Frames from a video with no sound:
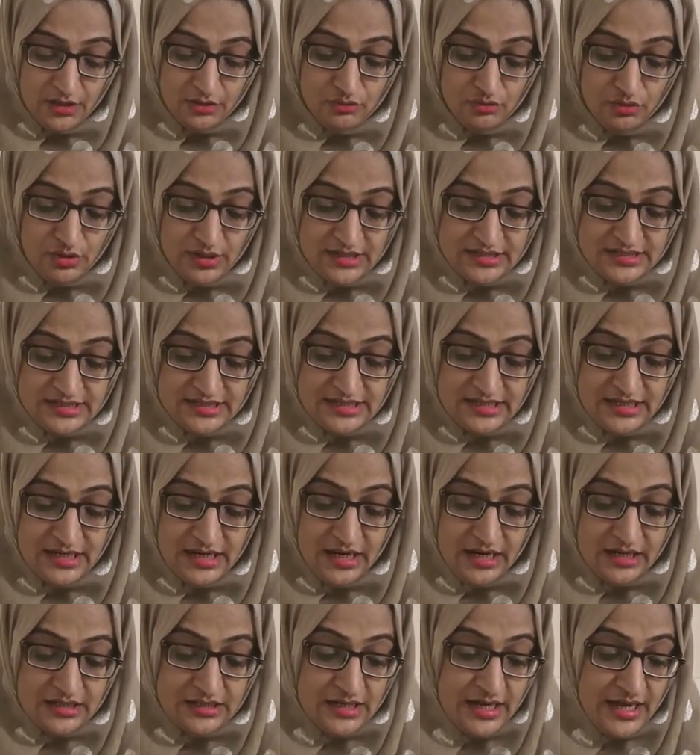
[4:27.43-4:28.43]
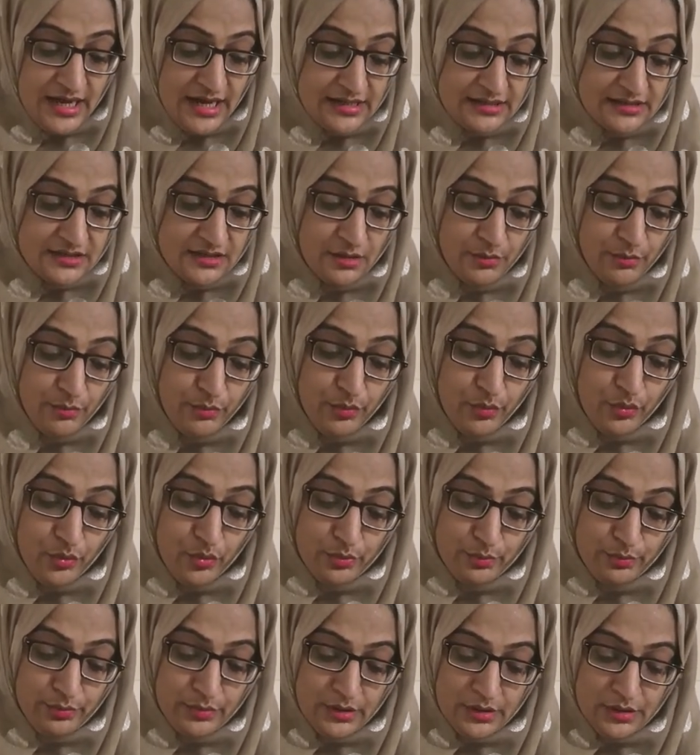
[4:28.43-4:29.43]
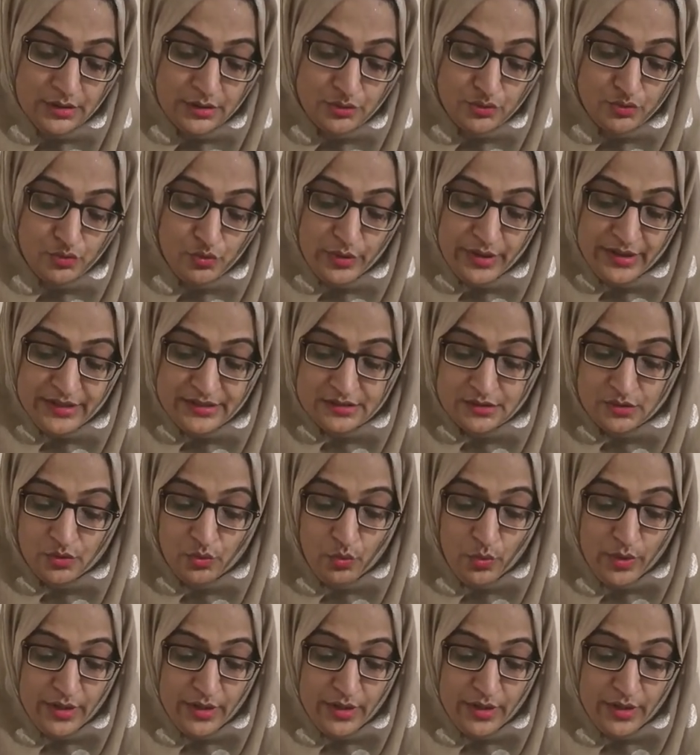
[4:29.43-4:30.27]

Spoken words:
You can see it has the both two ends.